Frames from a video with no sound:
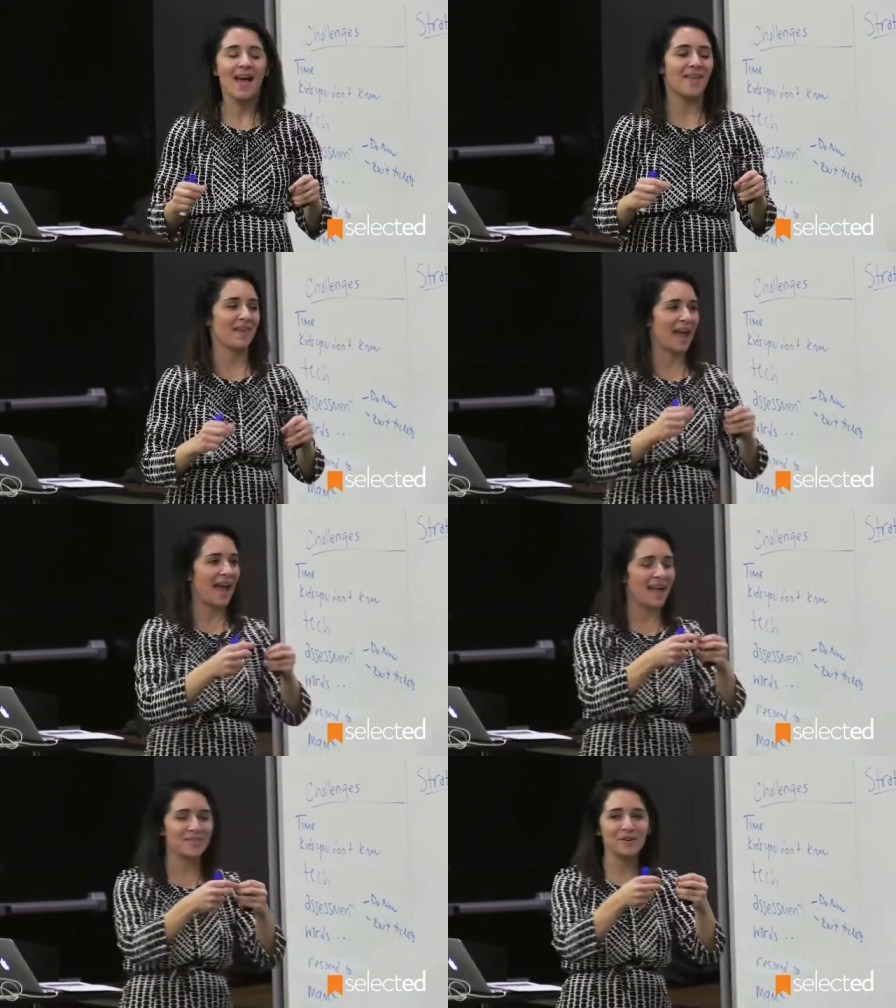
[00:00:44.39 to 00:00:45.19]
and they
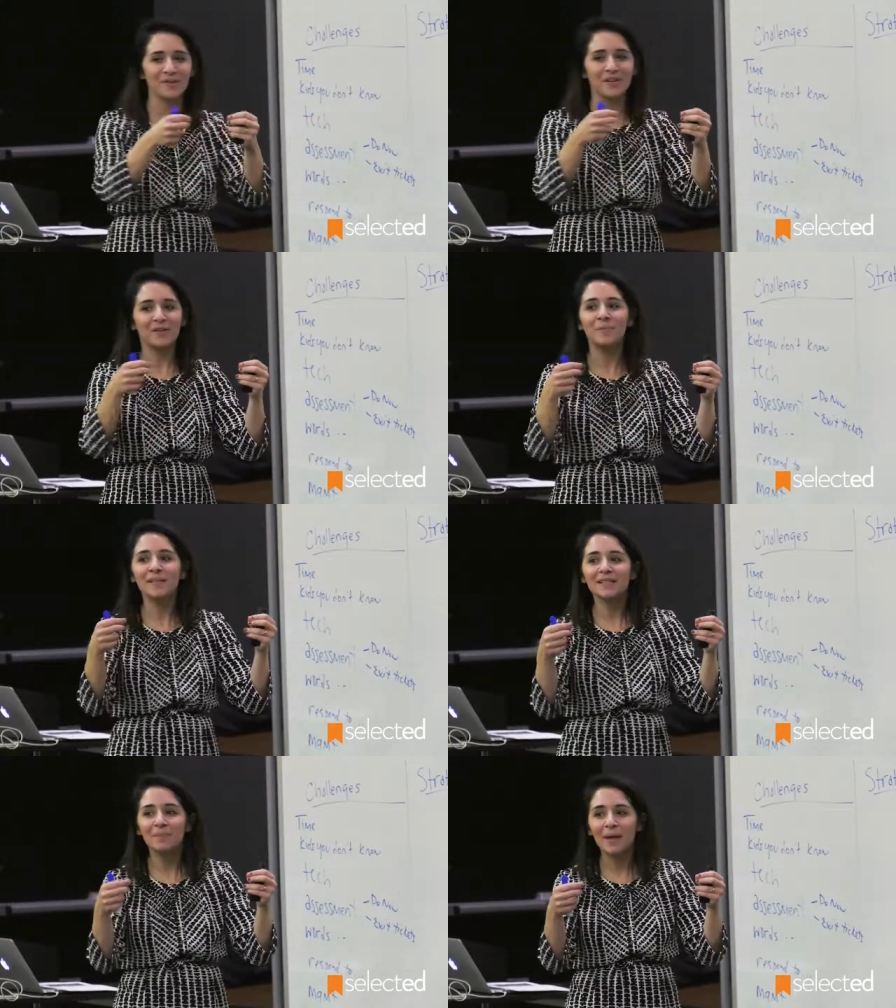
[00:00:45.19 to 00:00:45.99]
had their little
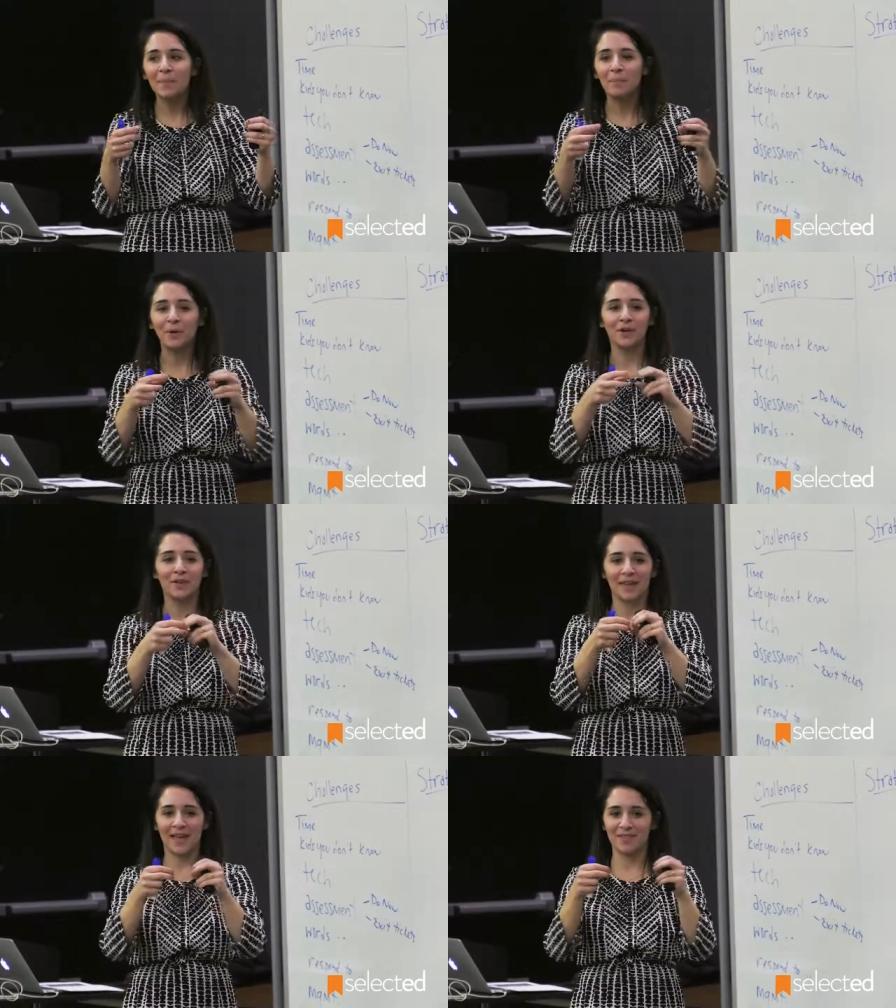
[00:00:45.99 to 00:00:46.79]
piece of paper
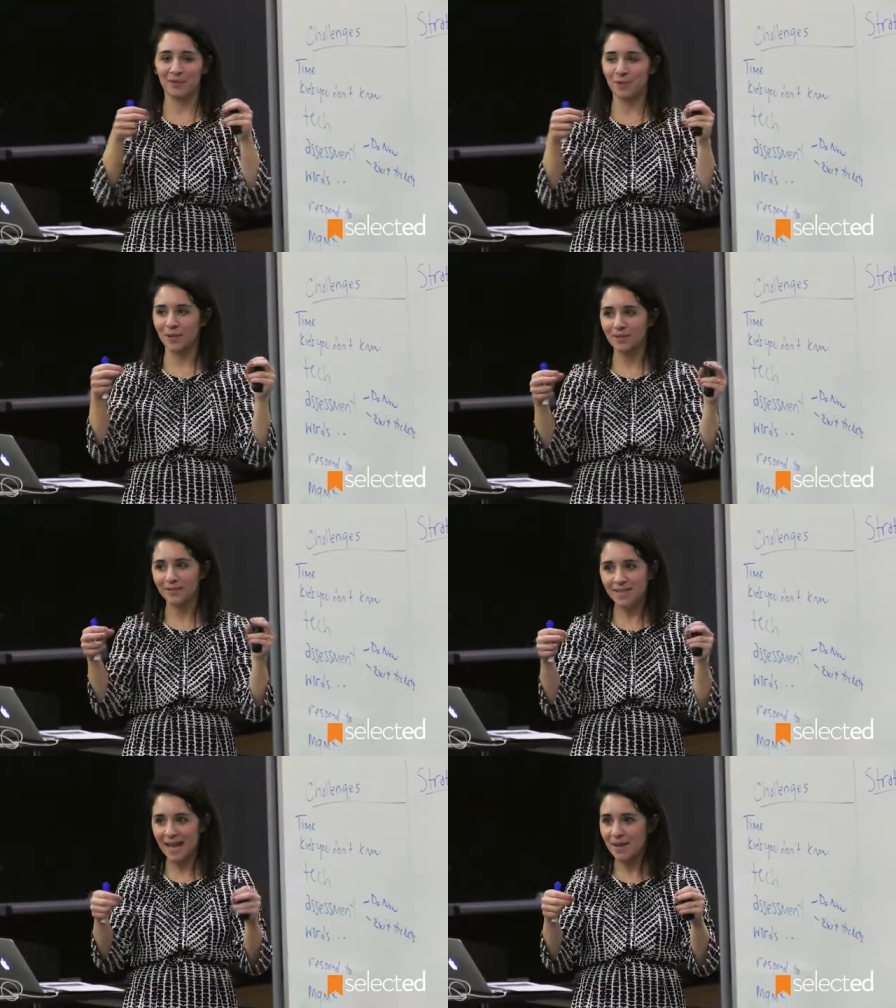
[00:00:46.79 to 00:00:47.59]
and they had their little
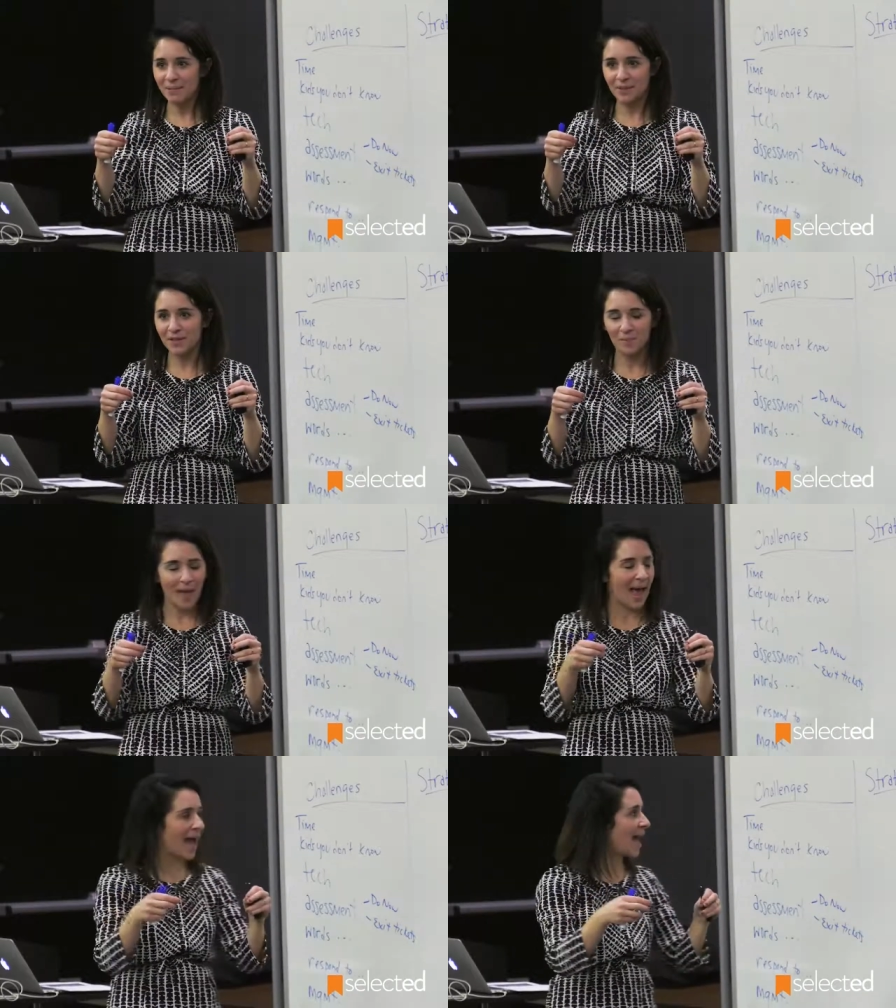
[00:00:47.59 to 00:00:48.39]
tape in their
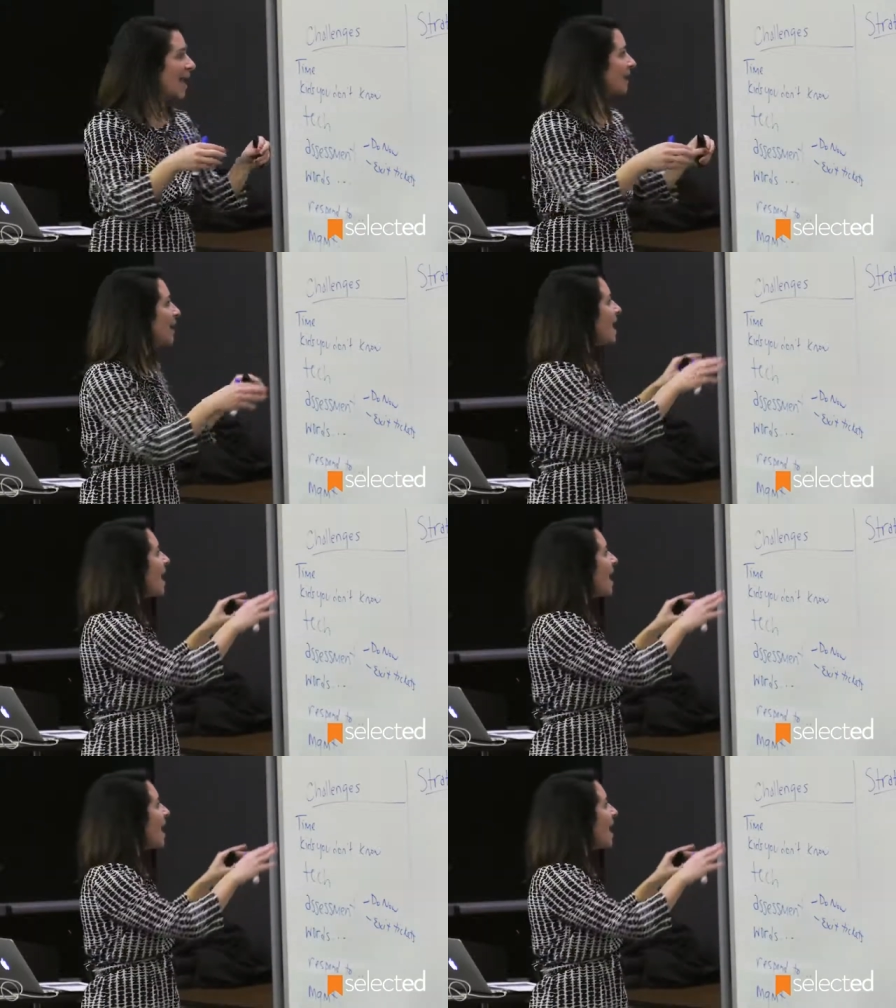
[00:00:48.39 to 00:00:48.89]
bag